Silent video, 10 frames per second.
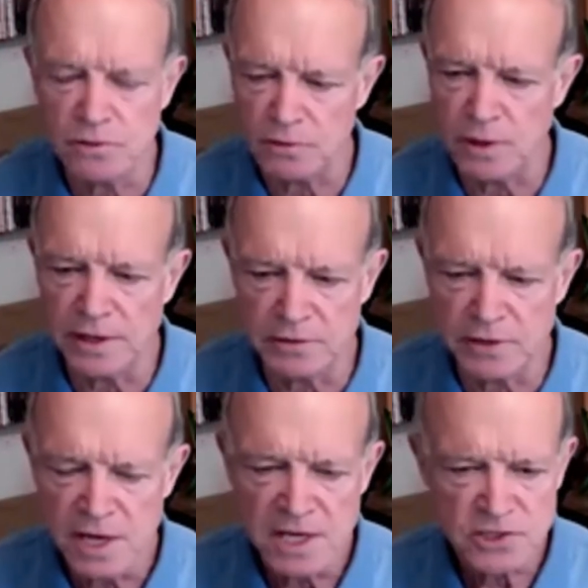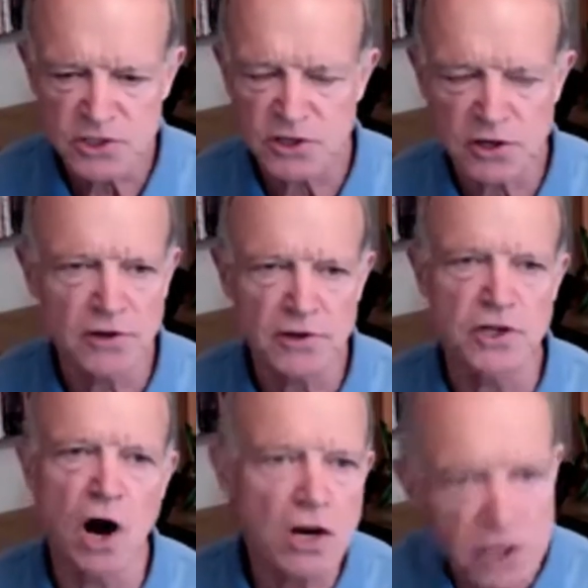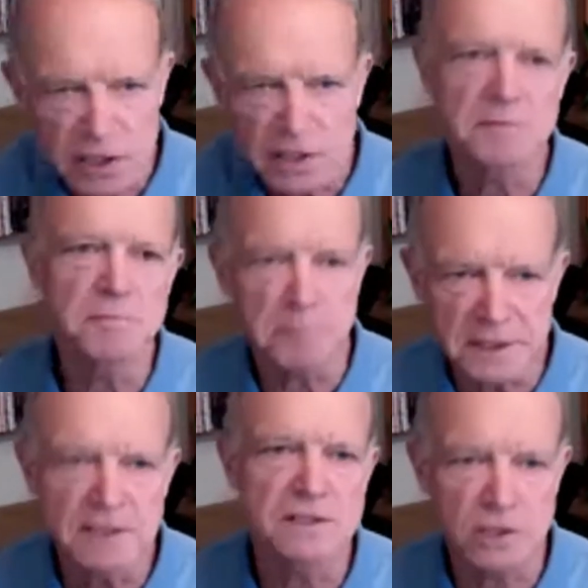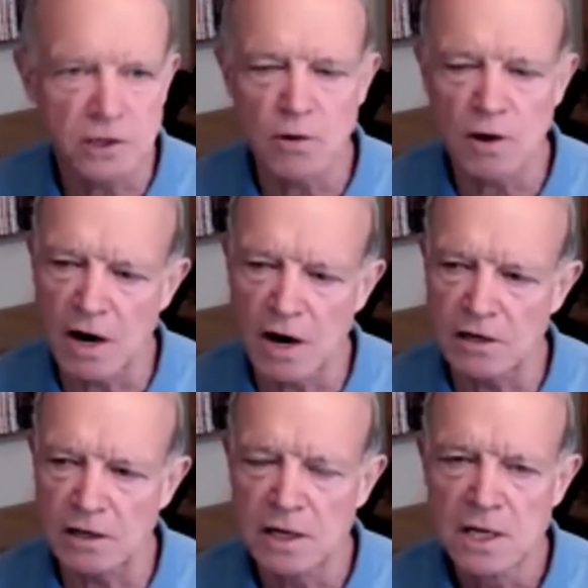the way you'd sit on a donkey and beat it to go harder.